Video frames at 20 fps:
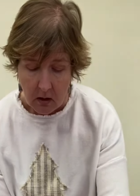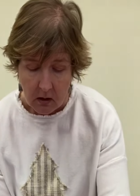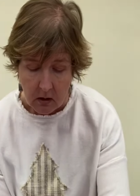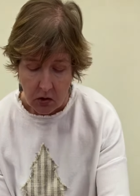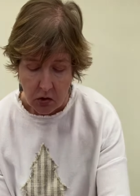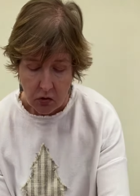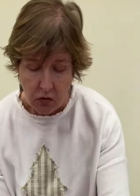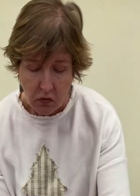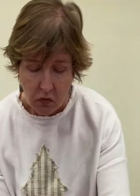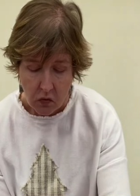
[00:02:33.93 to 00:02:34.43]

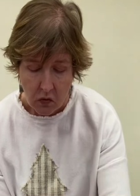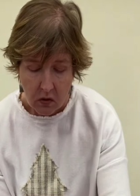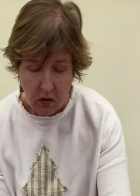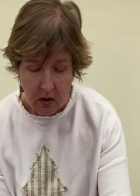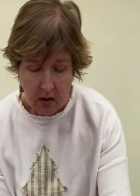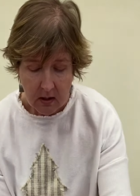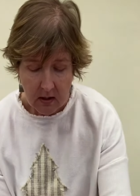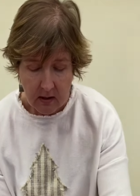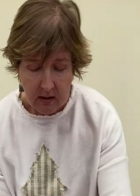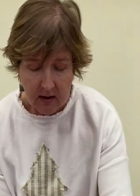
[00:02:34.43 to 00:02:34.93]

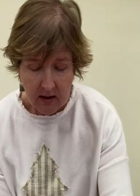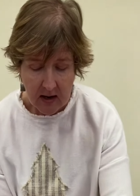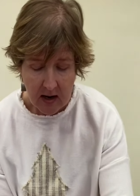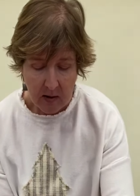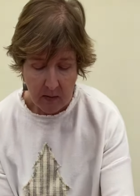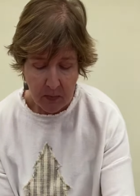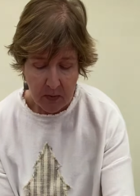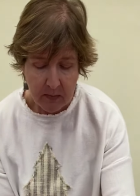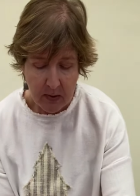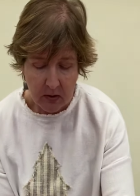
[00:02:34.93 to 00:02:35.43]
your
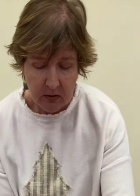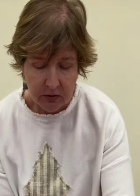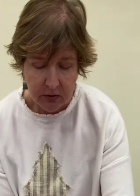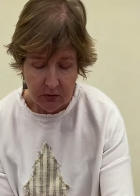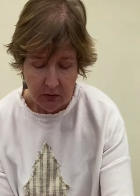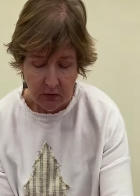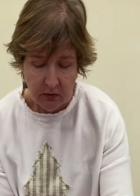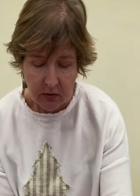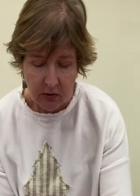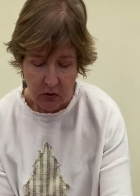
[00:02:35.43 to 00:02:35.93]
cup about two
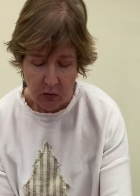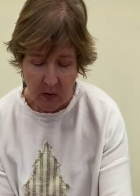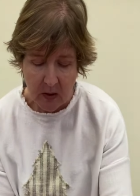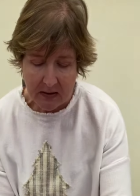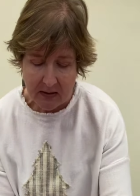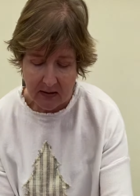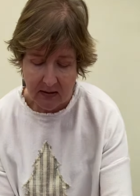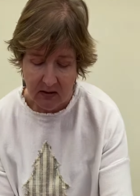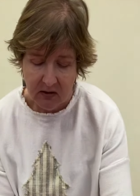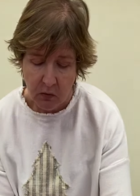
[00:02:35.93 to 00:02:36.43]
thirds way.
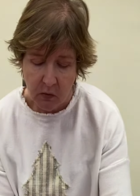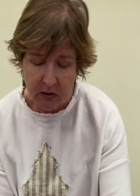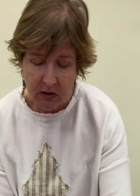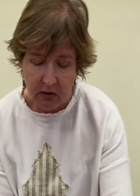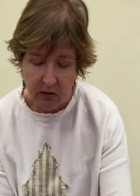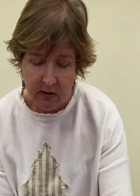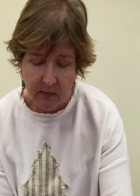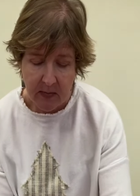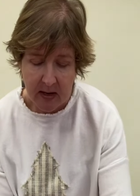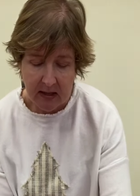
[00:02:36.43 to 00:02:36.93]
This is what's
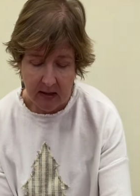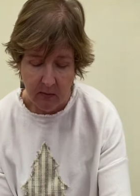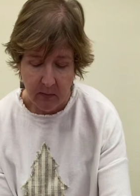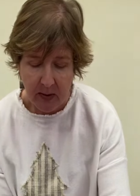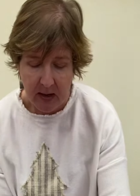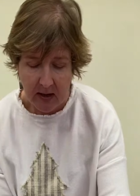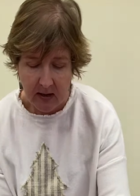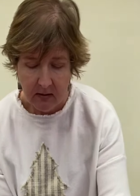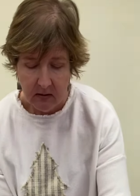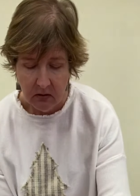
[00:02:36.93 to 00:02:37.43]
gonna make the
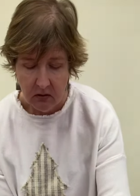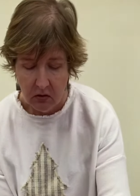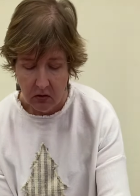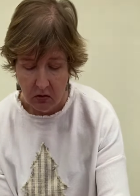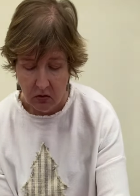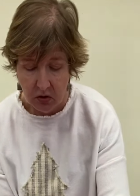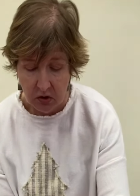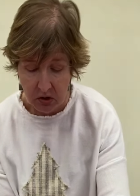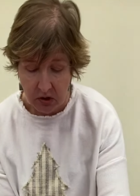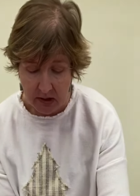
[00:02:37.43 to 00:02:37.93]
pencil
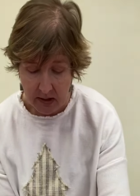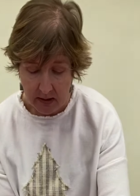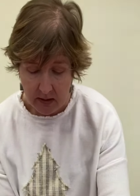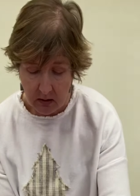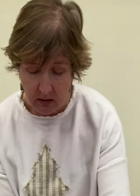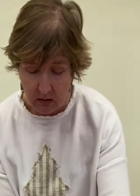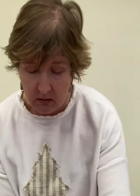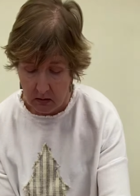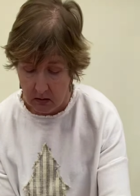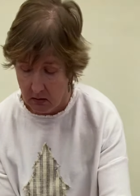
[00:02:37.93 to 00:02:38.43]
stick.
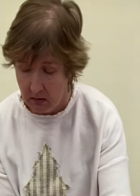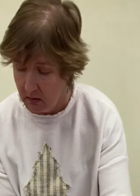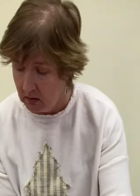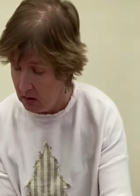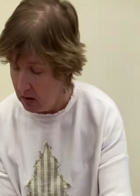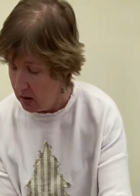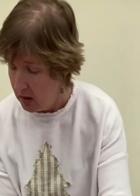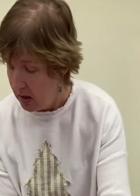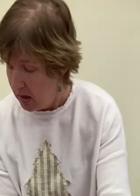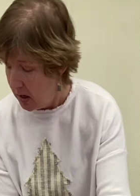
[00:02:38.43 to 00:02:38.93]

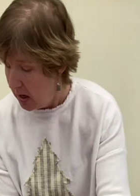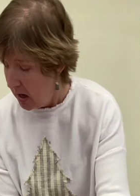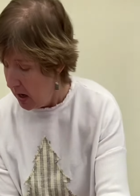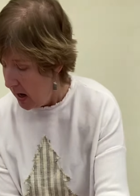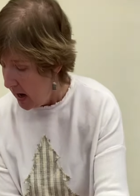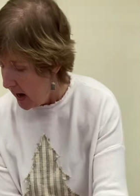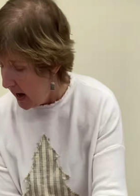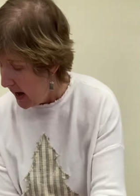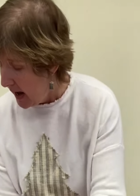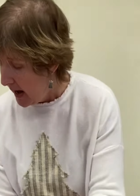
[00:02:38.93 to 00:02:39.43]

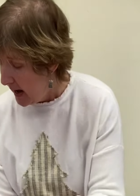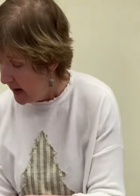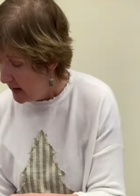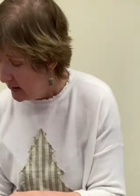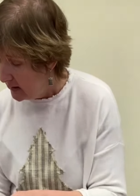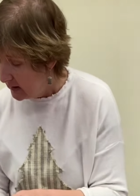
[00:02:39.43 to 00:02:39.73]
And